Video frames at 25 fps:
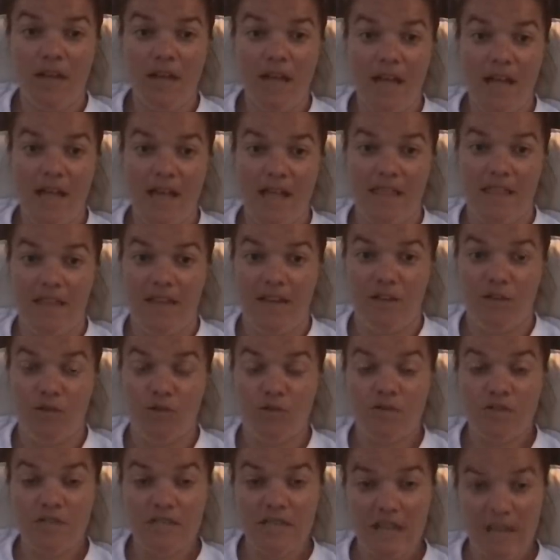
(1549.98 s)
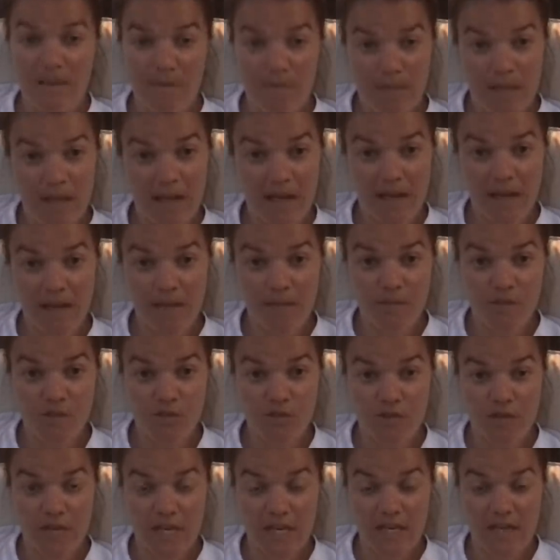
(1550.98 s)
and then you stand back up
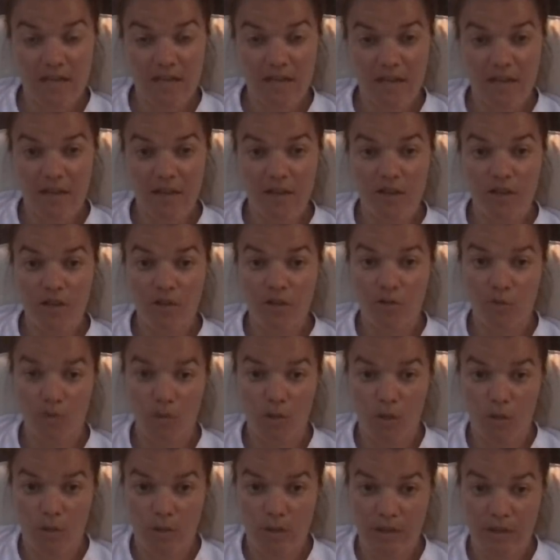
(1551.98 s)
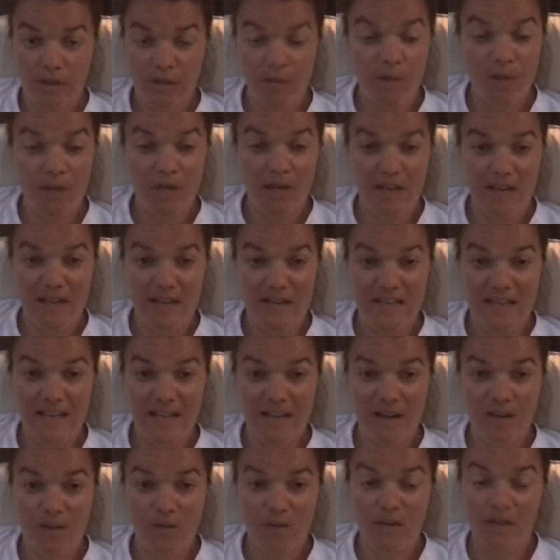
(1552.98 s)
straight. You lower your body
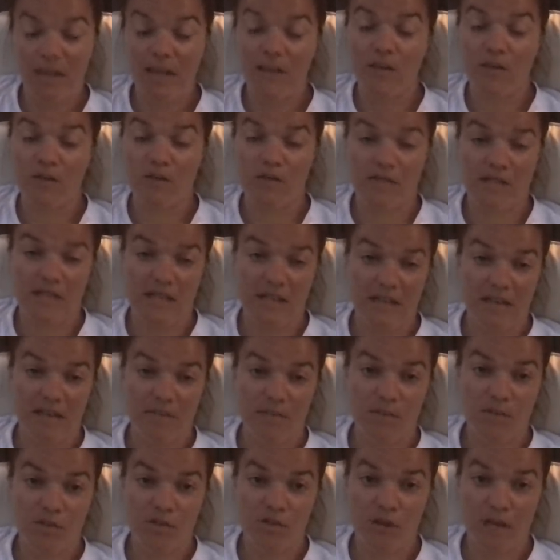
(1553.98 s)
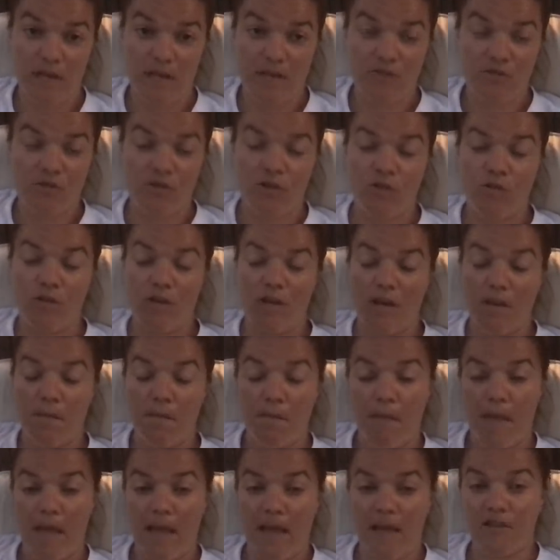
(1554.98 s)
down and you stand up straight. So you can
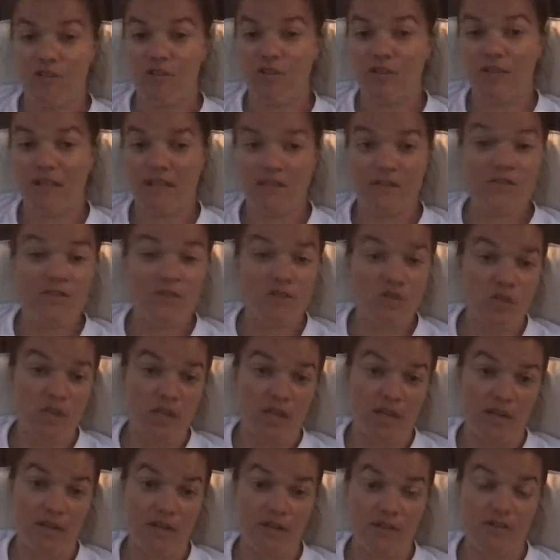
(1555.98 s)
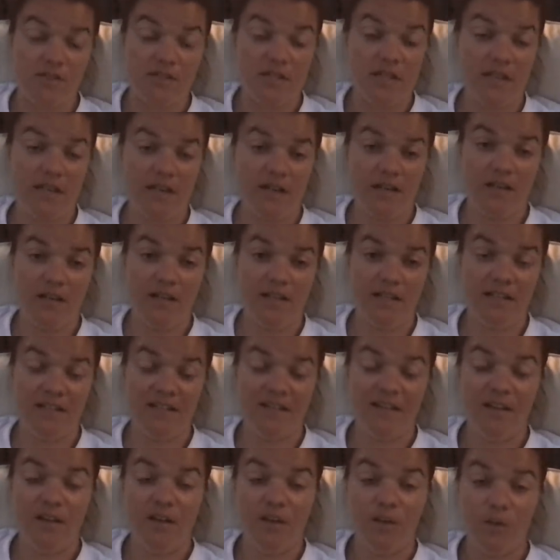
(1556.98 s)
imagine there's a chair you're sitting on.
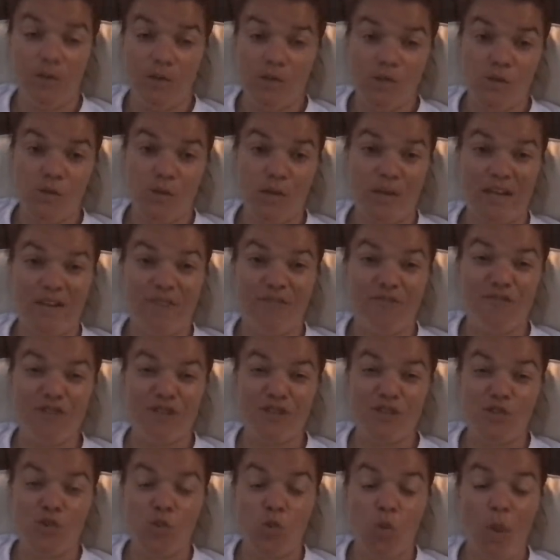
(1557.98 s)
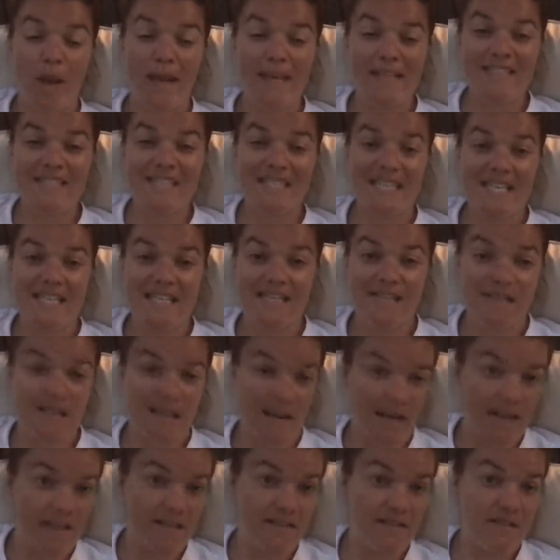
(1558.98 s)
We're doing it for 20
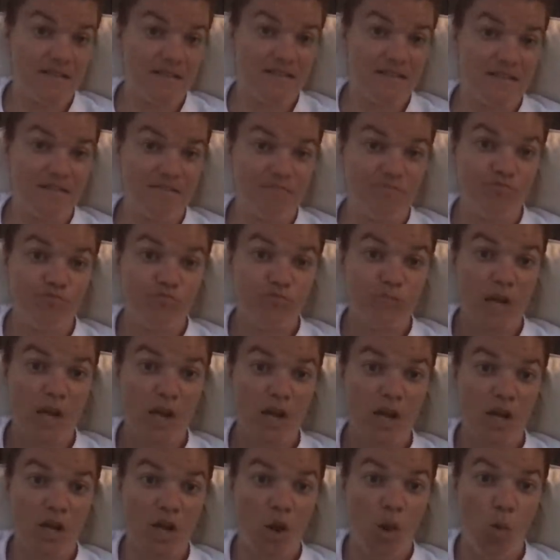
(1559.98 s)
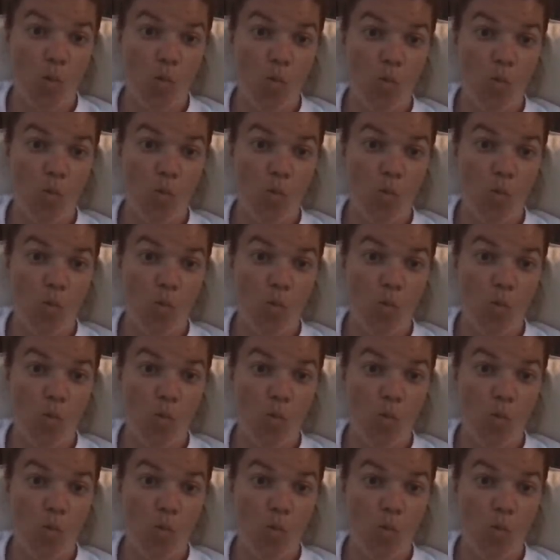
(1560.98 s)
seconds. Go.